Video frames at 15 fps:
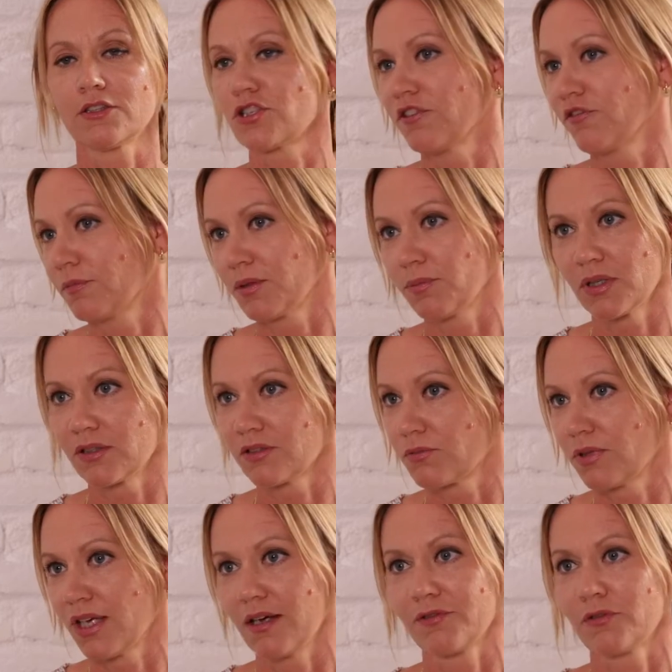achievement because
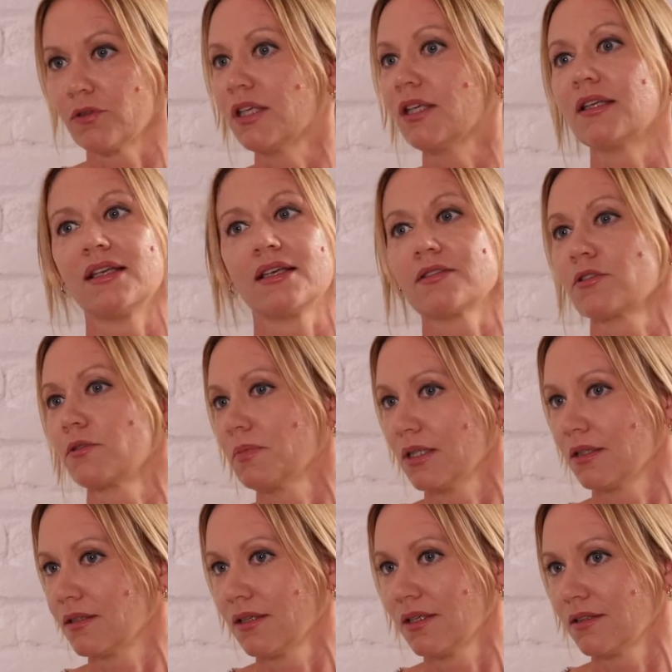we have to eat lesser
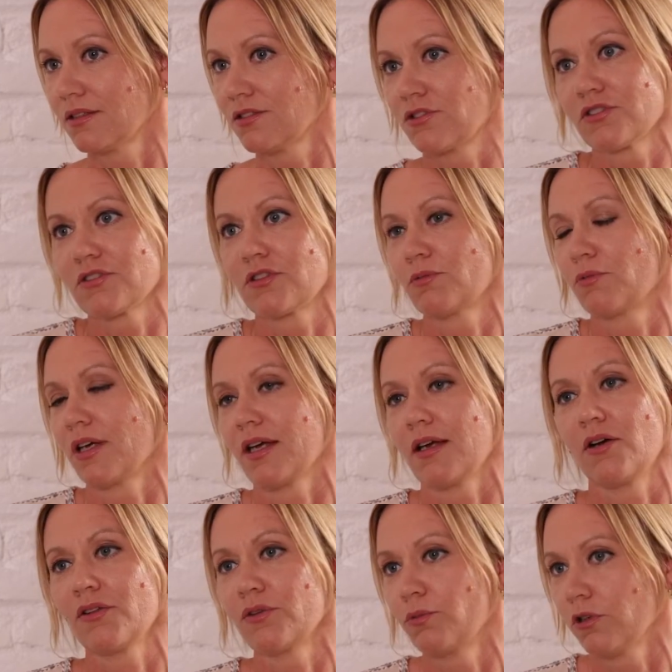meat. It's just the way
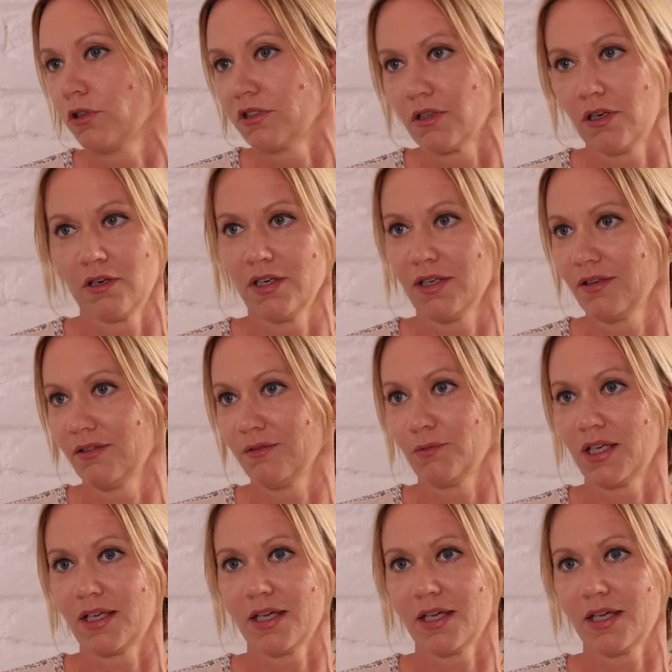how the world are, and we